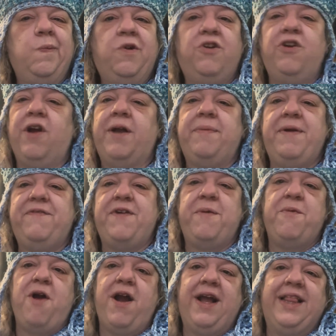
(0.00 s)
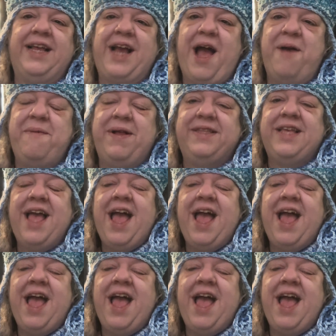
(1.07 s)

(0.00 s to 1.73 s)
Correct me if I'm wrong in the comments.